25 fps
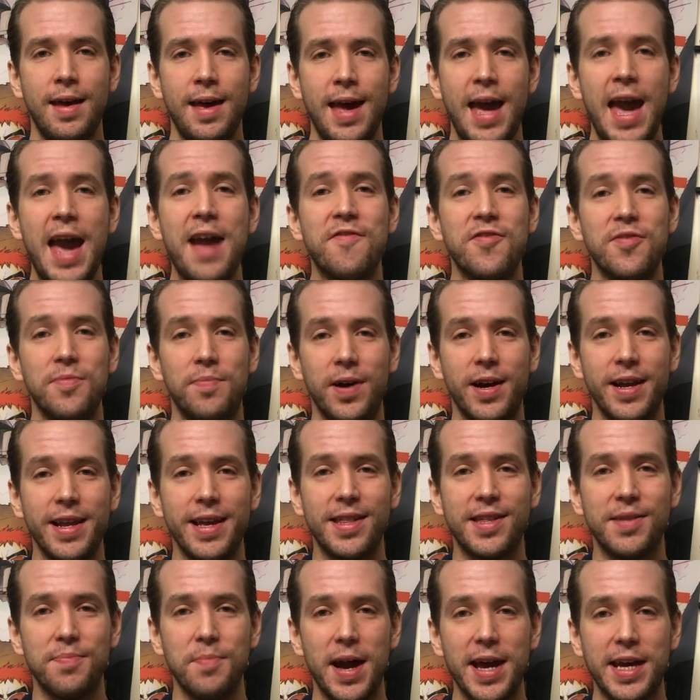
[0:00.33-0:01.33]
Hey everybody,
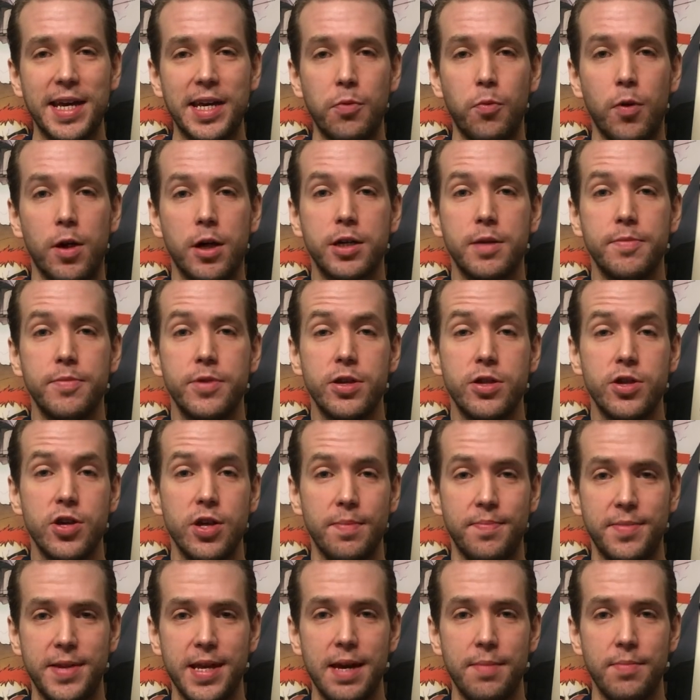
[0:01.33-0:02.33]
it's Mike and welcome to
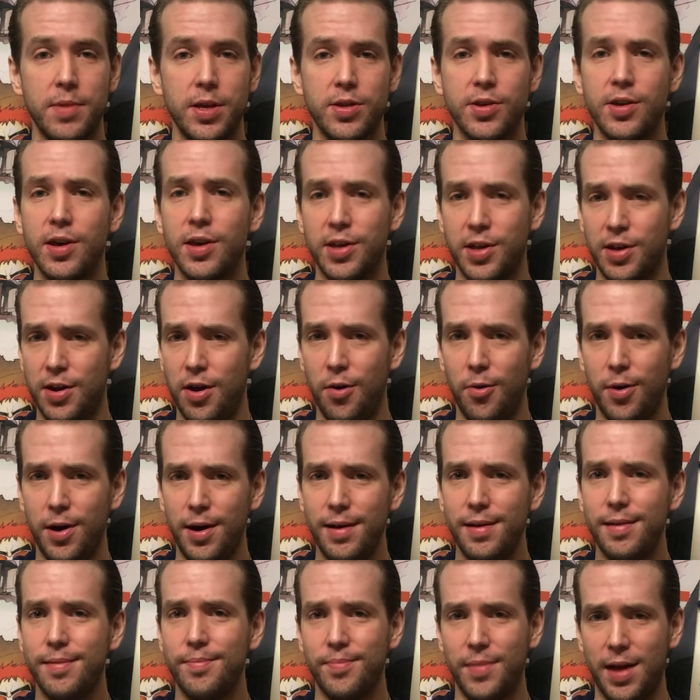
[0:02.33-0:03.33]
Chip Damage. And you know
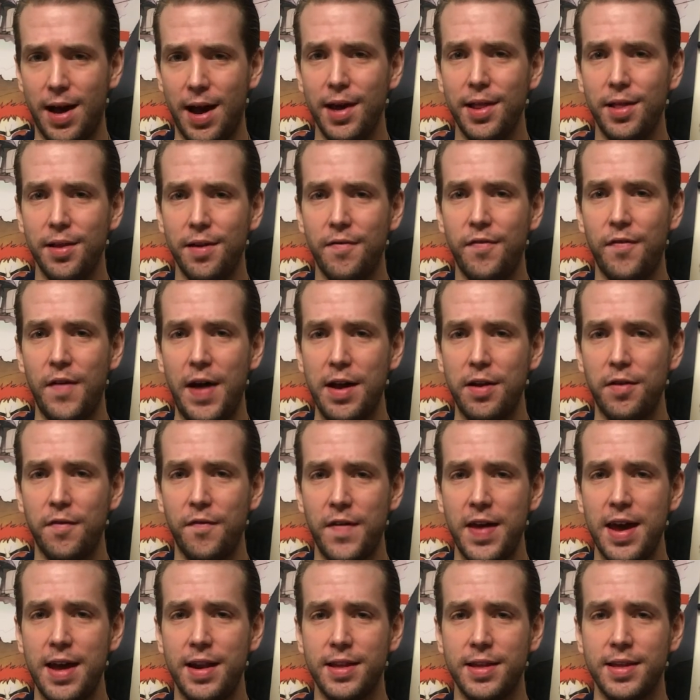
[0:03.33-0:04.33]
what? I love Final
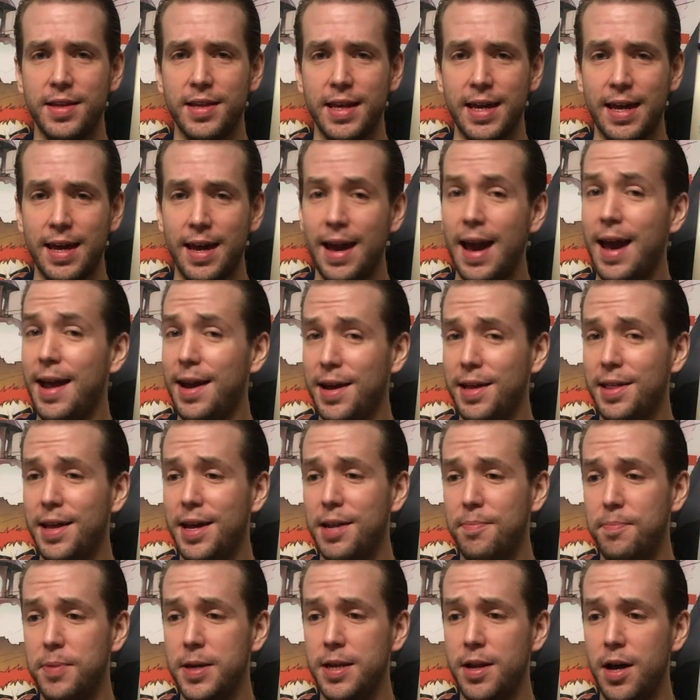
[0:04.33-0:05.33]
Fantasy, and I let
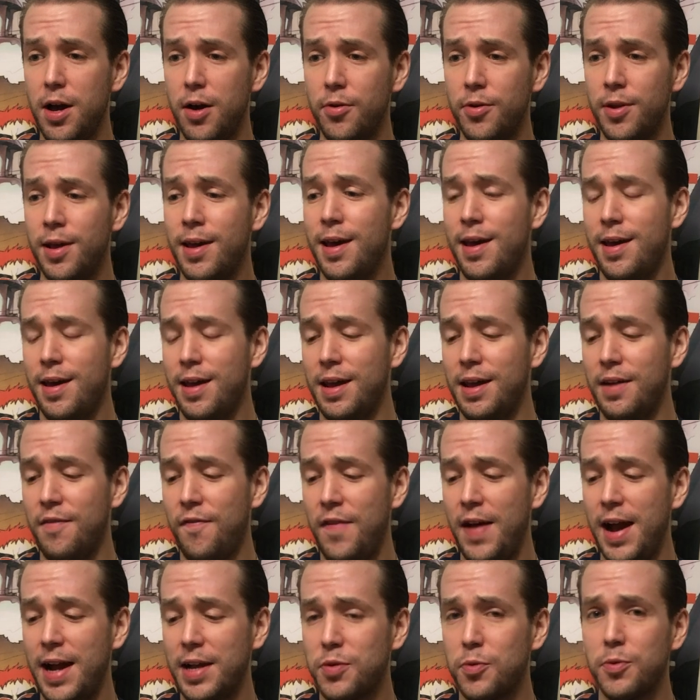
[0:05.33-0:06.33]
it be known. In
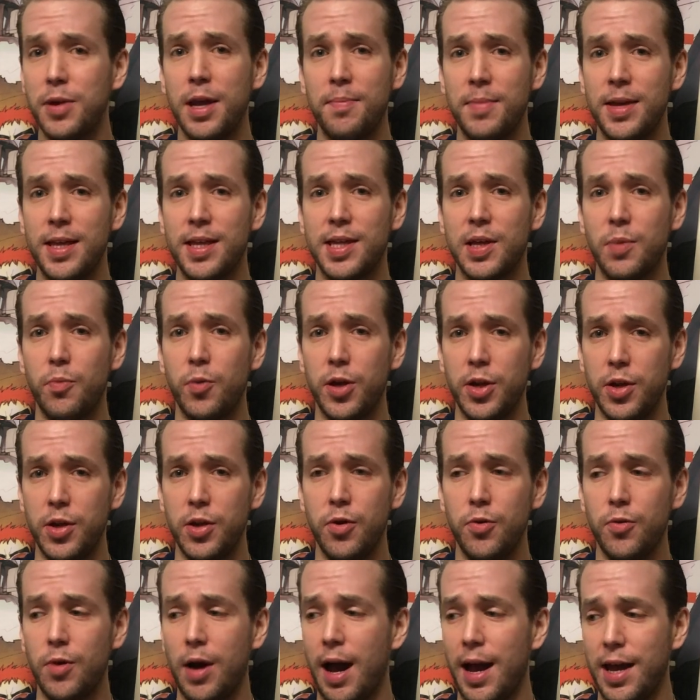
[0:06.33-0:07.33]
fact, when I meet someone
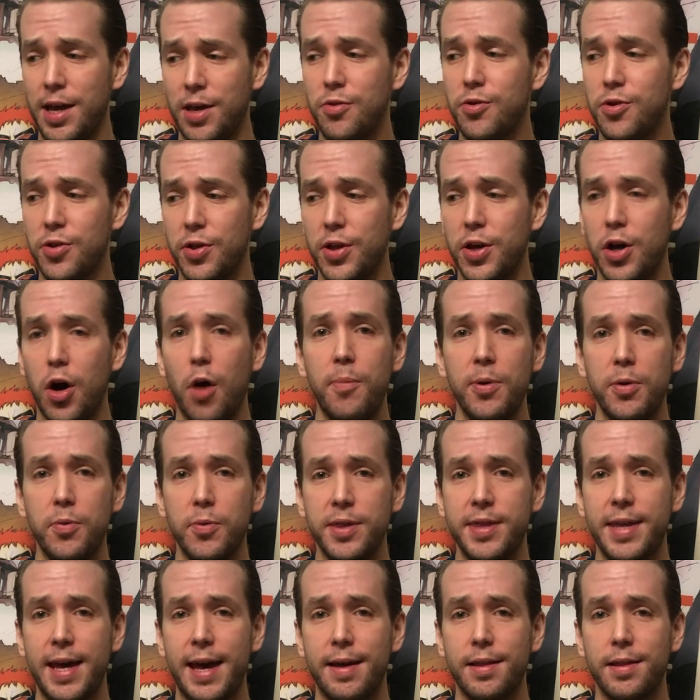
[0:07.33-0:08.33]
new, I usually open
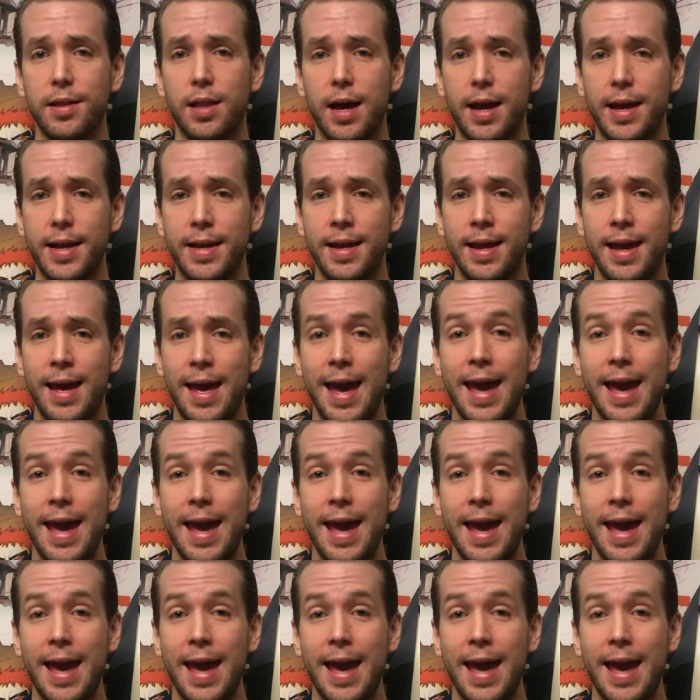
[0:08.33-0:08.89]
with that line.